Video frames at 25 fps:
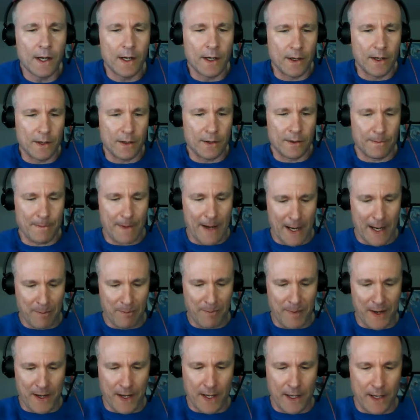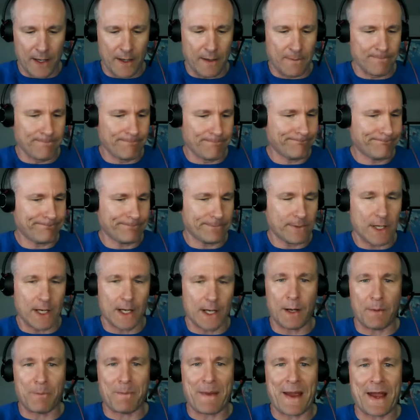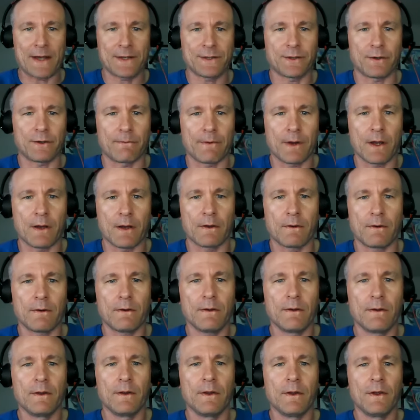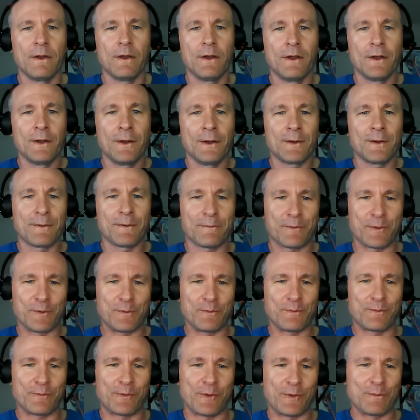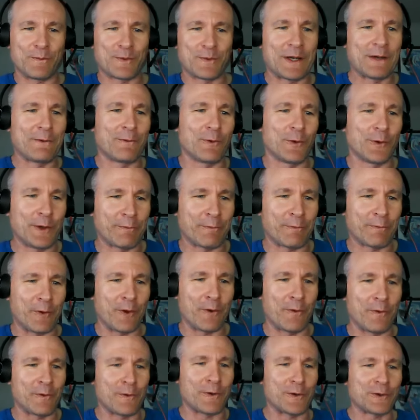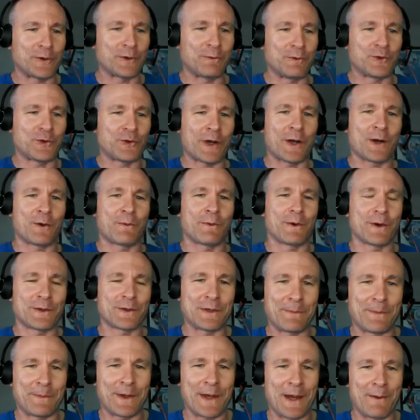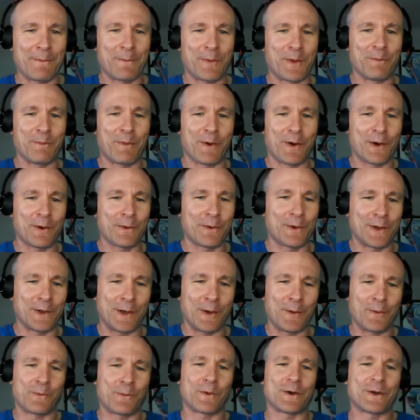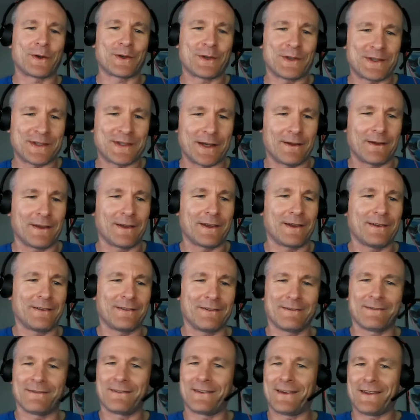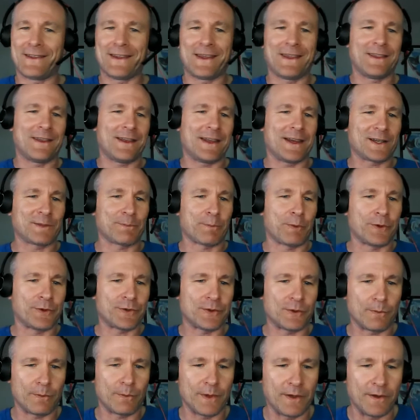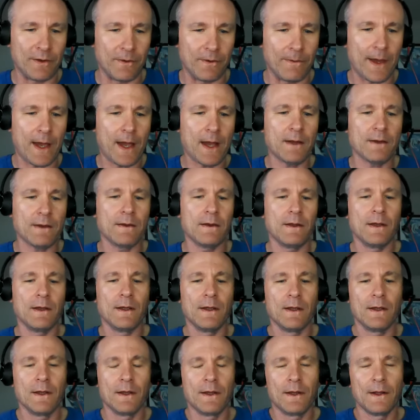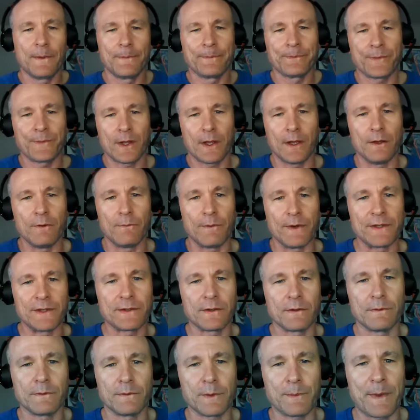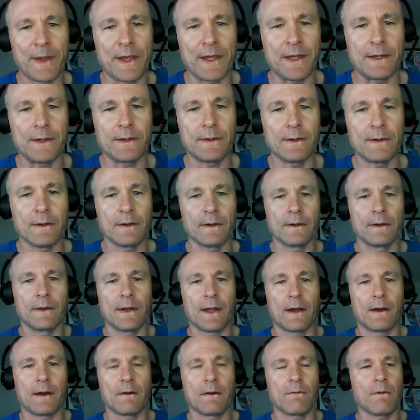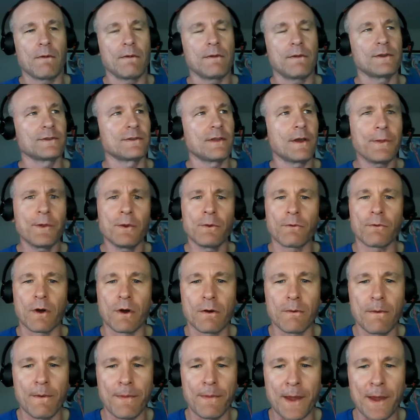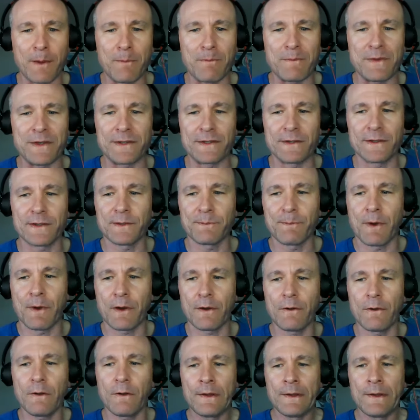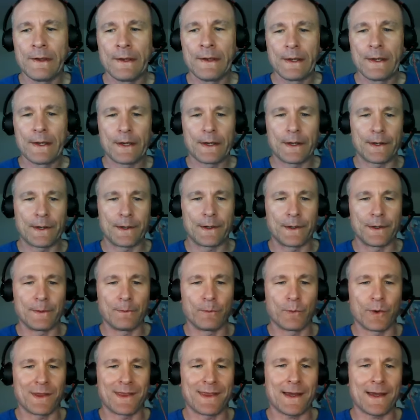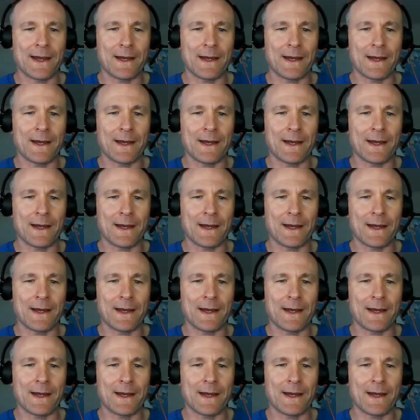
had been kind of passed around from several different owners who would try to work something out with the borrower, didn't work, sell it, and then the next person would do that and rinse and repeat. Now, there's nothing wrong with that business model. What